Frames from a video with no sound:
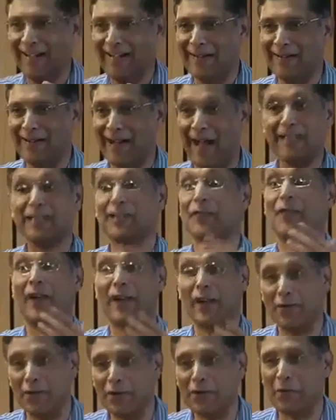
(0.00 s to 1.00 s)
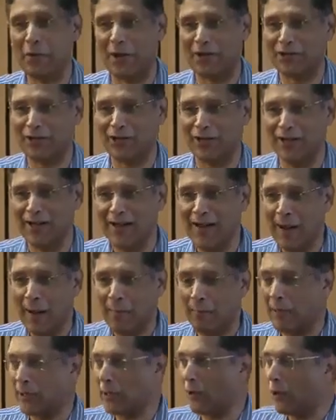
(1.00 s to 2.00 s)
uh, asked a very good question,
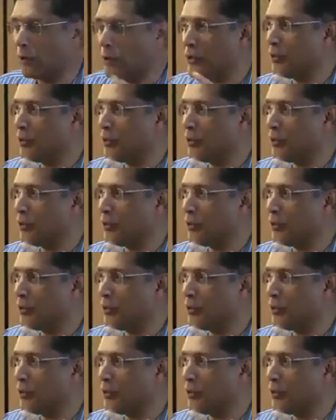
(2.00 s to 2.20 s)
but